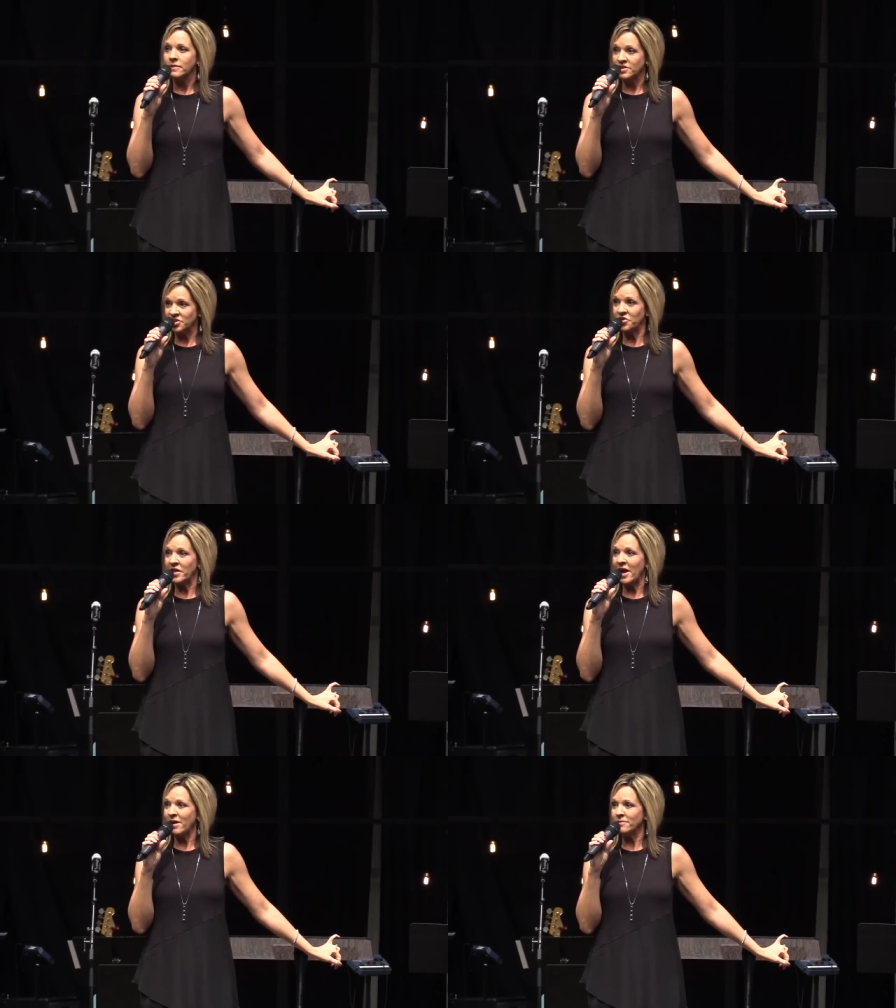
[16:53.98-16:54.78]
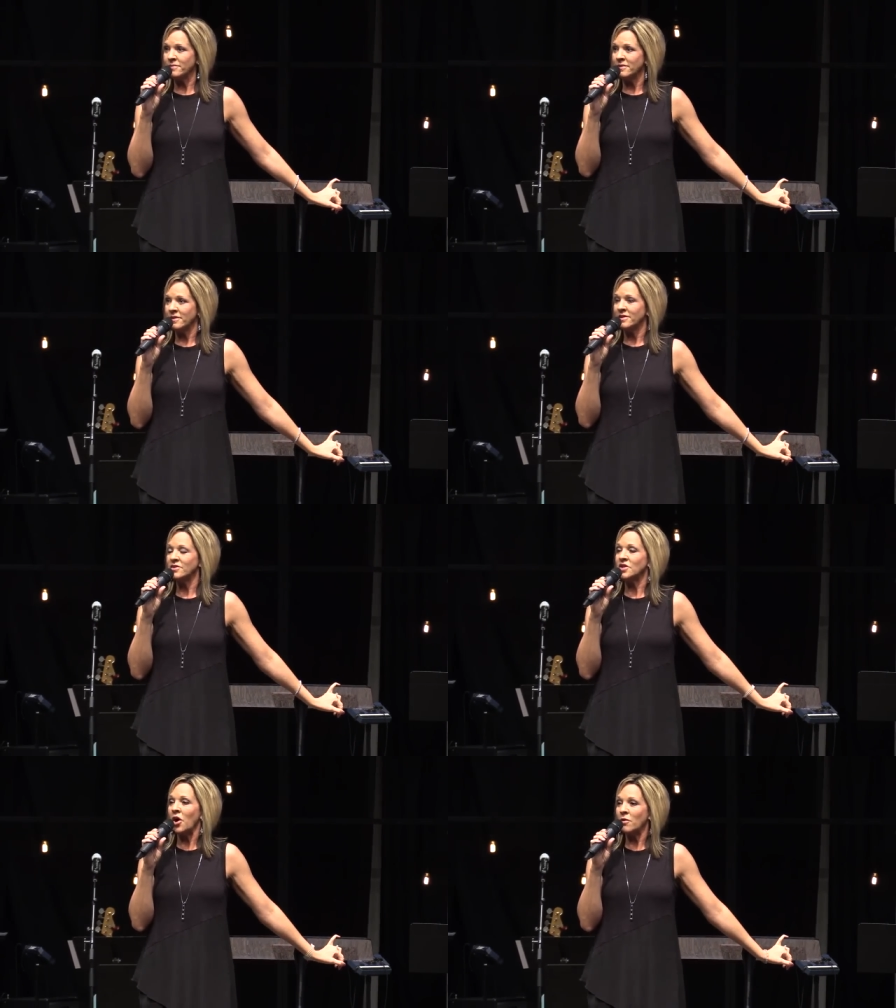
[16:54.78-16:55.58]
Did you know that?
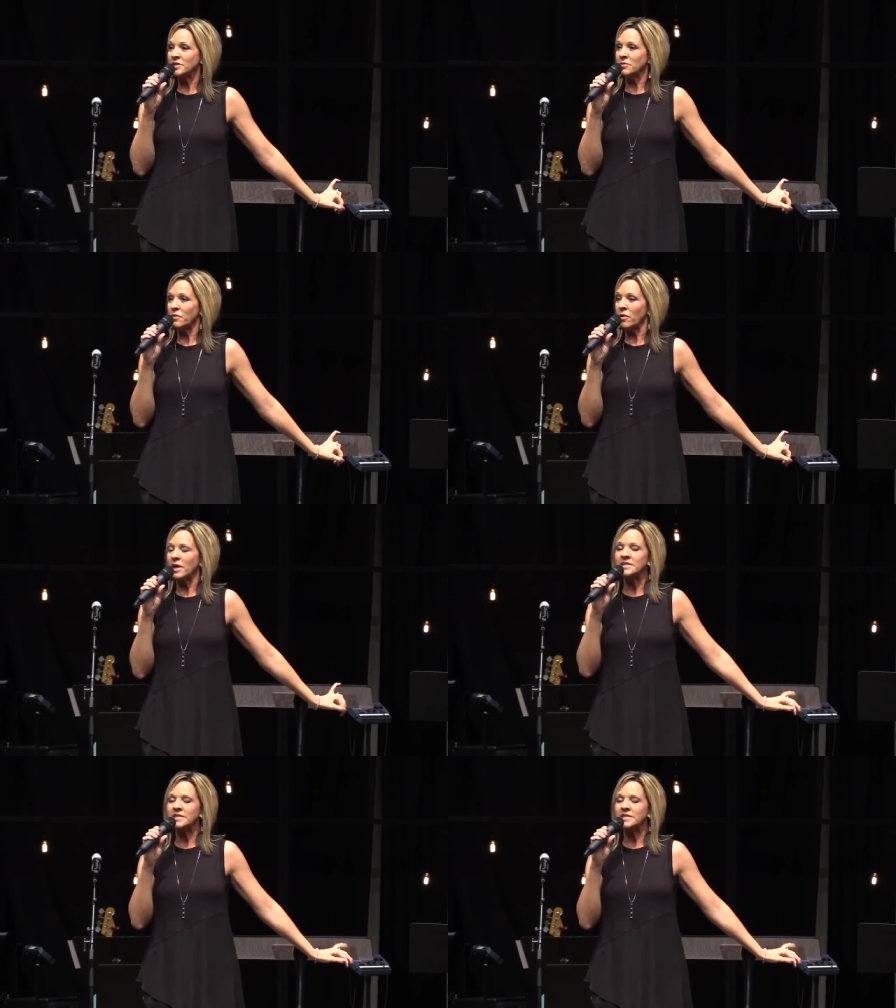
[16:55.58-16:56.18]
There's always a reward.